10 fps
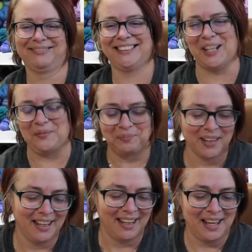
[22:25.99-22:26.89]
So,
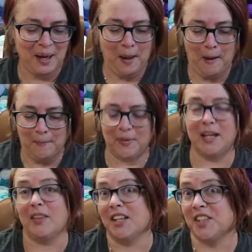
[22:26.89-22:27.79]

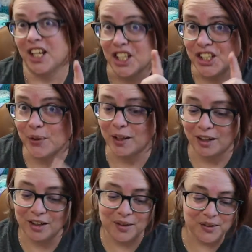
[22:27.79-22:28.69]
that's how you do it,
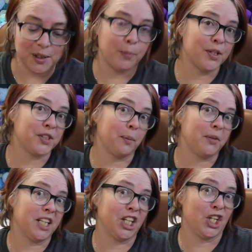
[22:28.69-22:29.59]
girls. You put
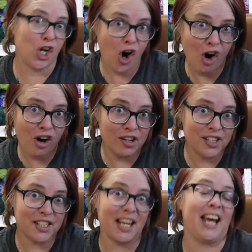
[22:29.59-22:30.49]
something in your
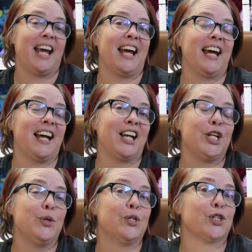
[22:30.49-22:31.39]
cart
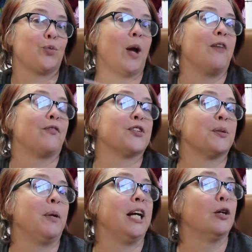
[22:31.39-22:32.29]
and you just wait for
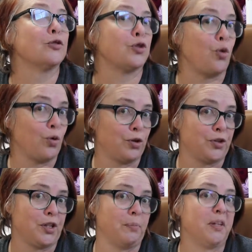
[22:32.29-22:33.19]
somebody else to order
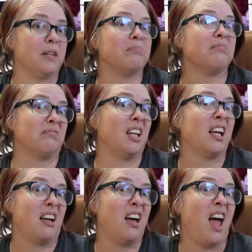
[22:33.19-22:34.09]
something,
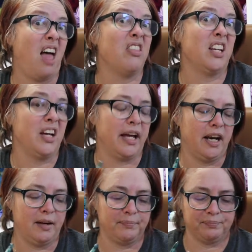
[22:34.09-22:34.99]
and then you
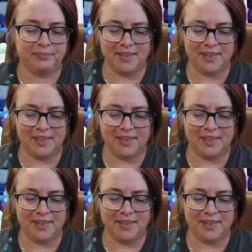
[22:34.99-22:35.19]
get it.